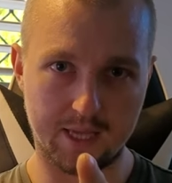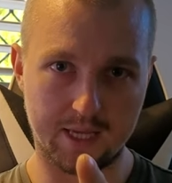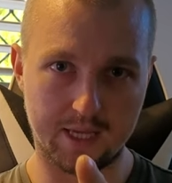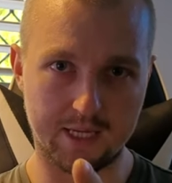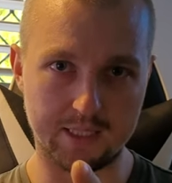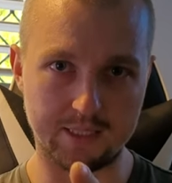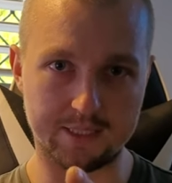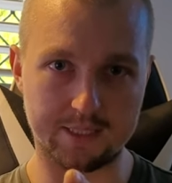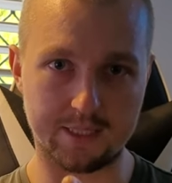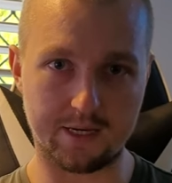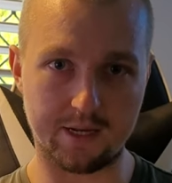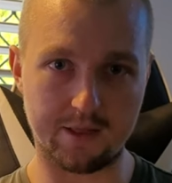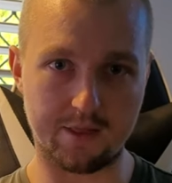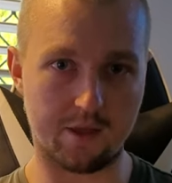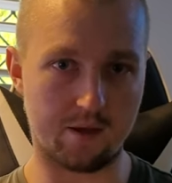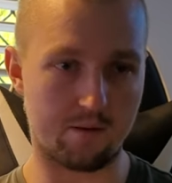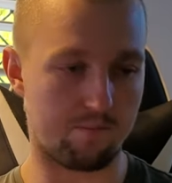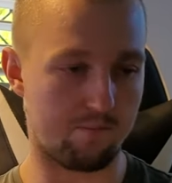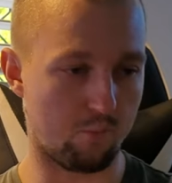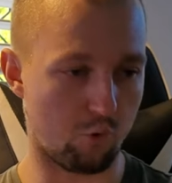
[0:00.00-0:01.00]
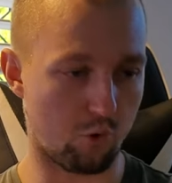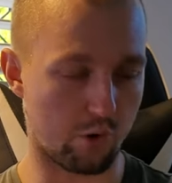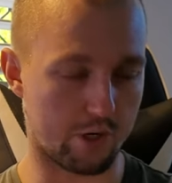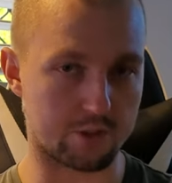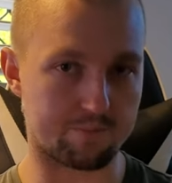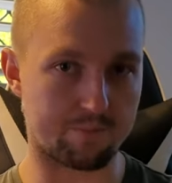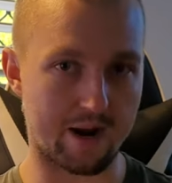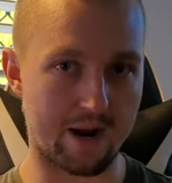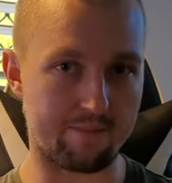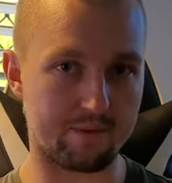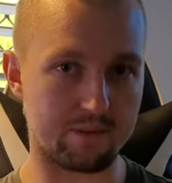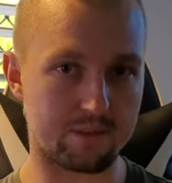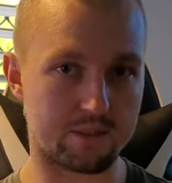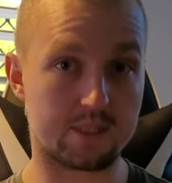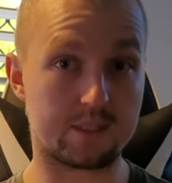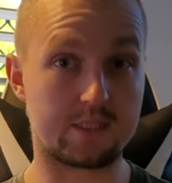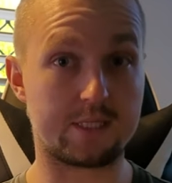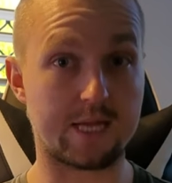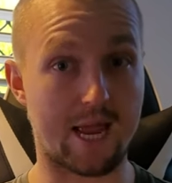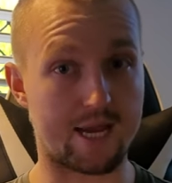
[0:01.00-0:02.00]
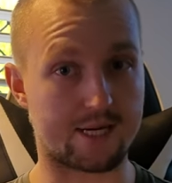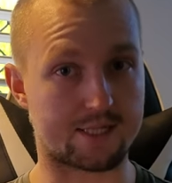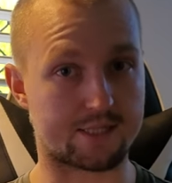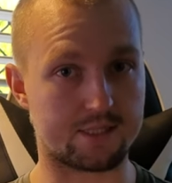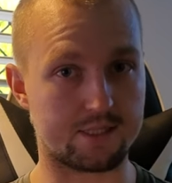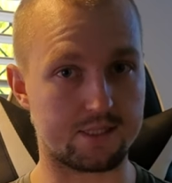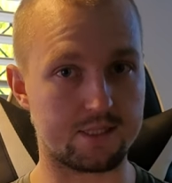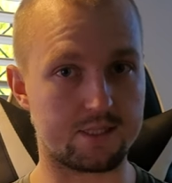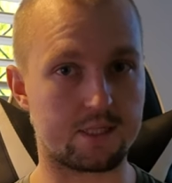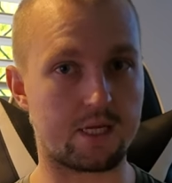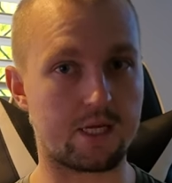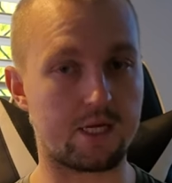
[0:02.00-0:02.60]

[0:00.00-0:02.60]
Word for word: Consider the mortgage payments, taxes,